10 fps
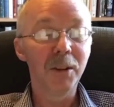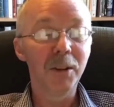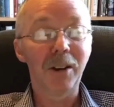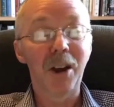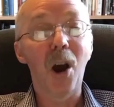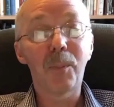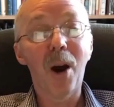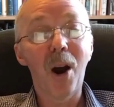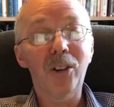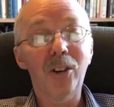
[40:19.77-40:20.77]
There are car
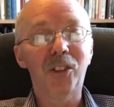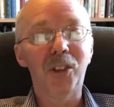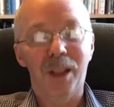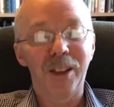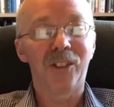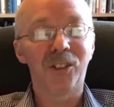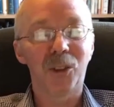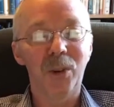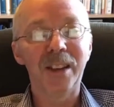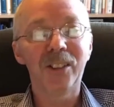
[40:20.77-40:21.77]
parks, there are places
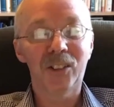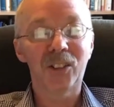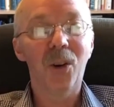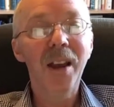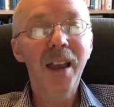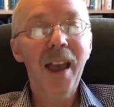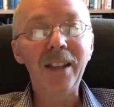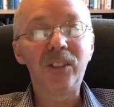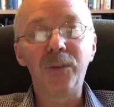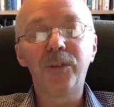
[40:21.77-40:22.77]
to eat. So
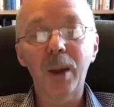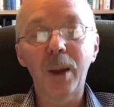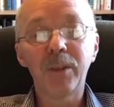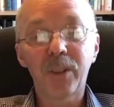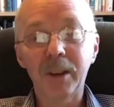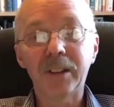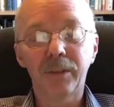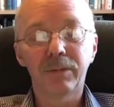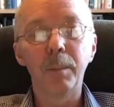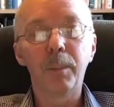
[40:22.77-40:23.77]
it's a very, very
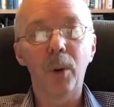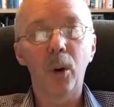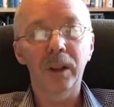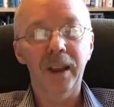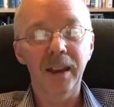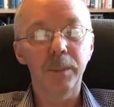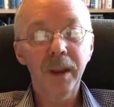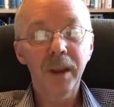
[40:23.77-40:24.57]
different ball game.